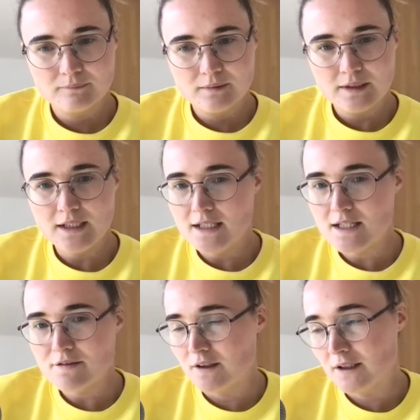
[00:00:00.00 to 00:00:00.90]
Yeah,
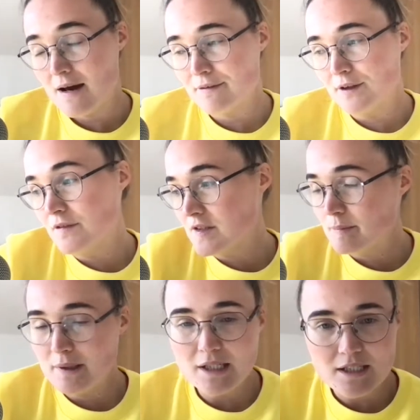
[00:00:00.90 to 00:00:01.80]
definitely. And having the
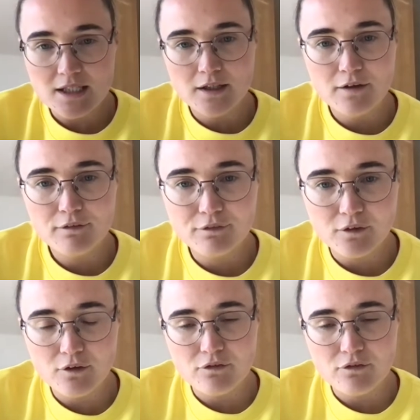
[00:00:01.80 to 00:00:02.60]
visibility of